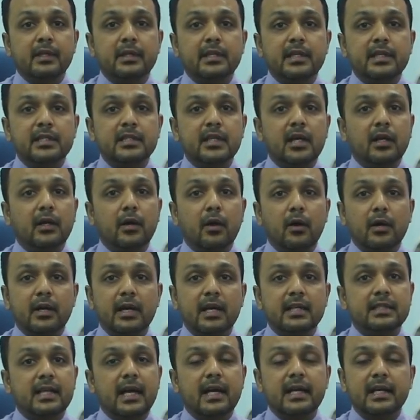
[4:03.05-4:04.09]
These are called
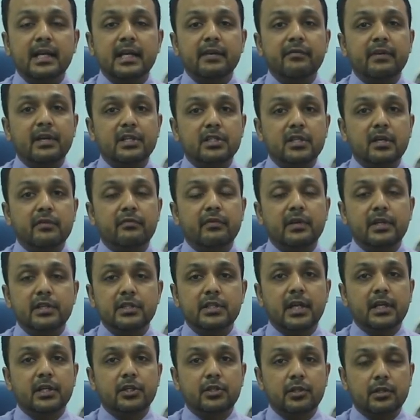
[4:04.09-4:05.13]
as anti-VEGF
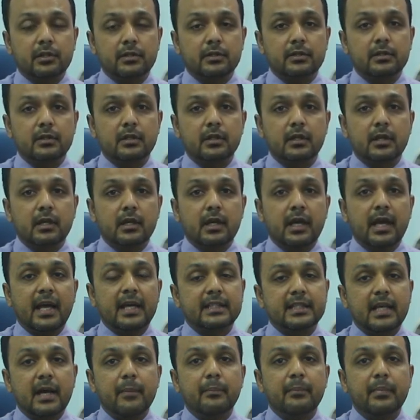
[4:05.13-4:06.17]
injections.
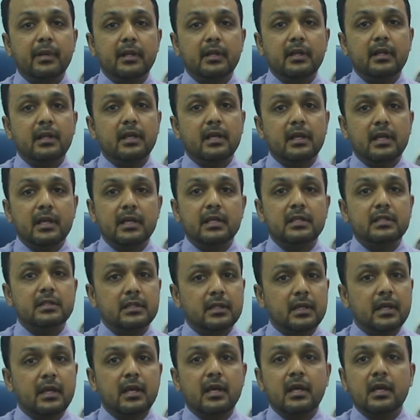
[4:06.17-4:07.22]
Example
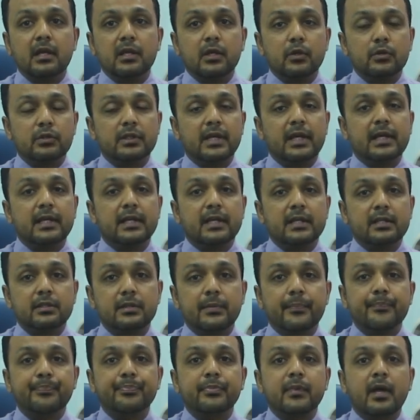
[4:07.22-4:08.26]
is
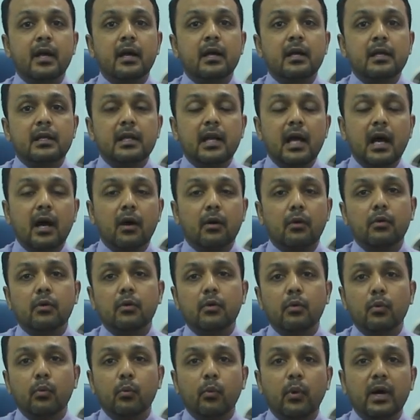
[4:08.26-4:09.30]
Lucentis.
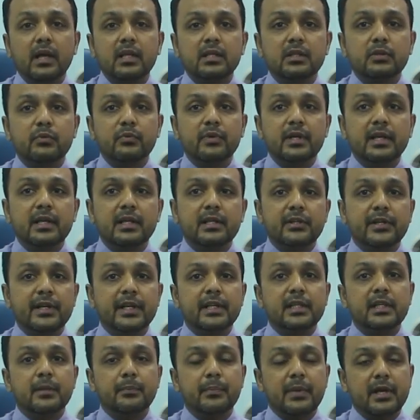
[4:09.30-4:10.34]
Now, once we
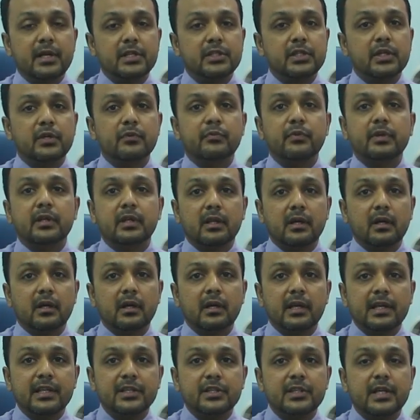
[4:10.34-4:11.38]
treat the patient with
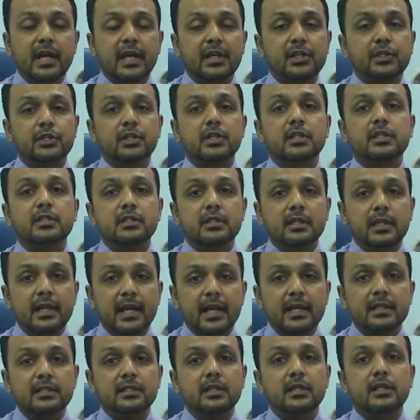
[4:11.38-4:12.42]
injections,
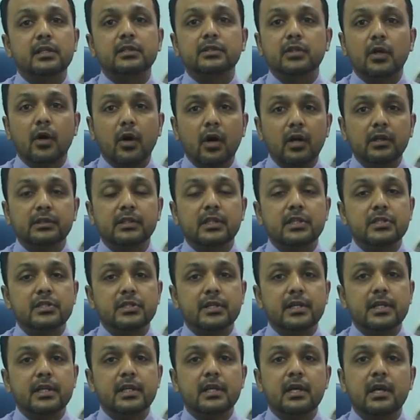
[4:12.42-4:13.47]
lasers or
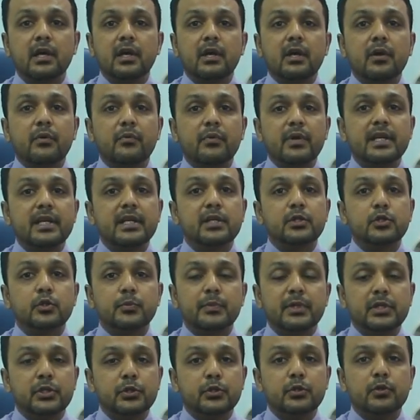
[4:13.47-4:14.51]
surgery, we need to
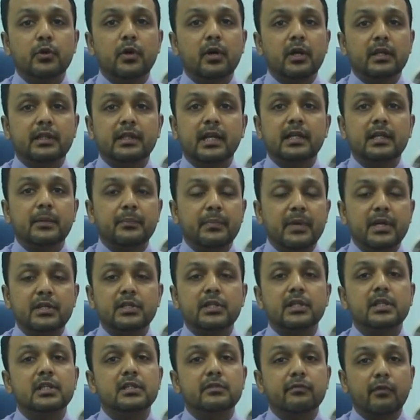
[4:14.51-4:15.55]
be sure that the
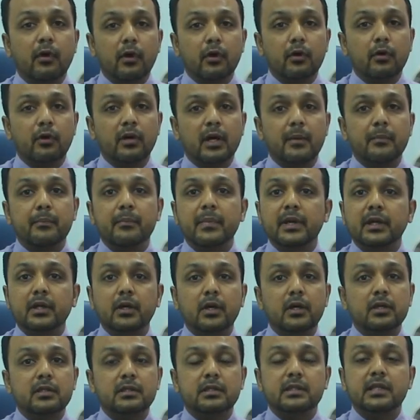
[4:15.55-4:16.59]
patient is followed up,
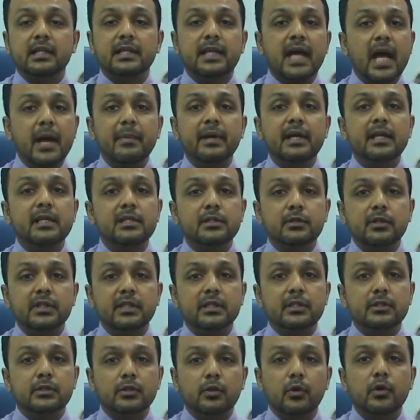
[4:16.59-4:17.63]
because the diabetes
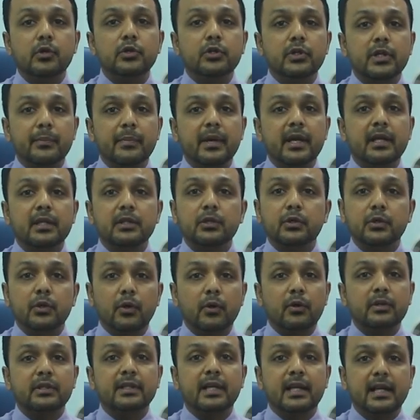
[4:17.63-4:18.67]
is going to remain
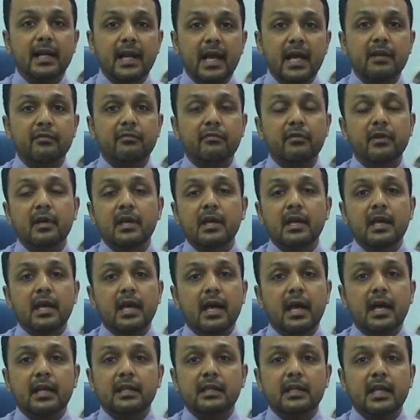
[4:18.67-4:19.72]
throughout their life,
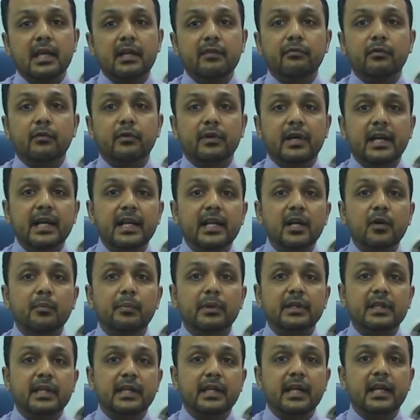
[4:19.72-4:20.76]
and therefore
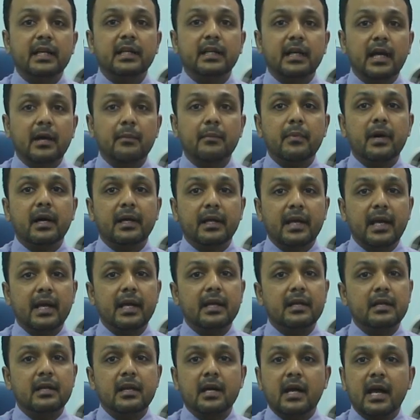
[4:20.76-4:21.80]
retinopathy can come
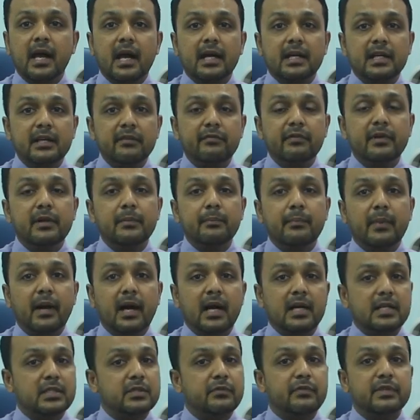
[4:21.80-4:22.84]
again at different
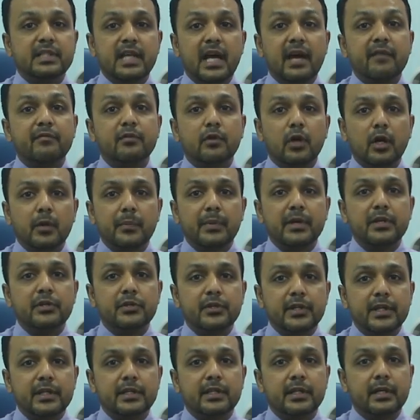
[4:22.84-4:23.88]
parts which have not been
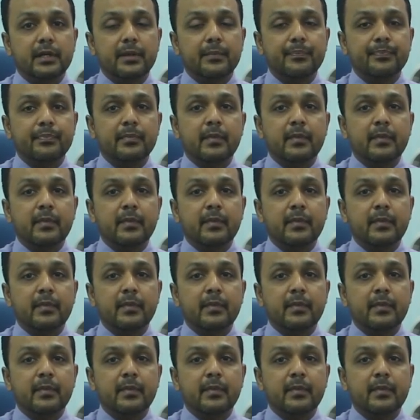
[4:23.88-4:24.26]
treated.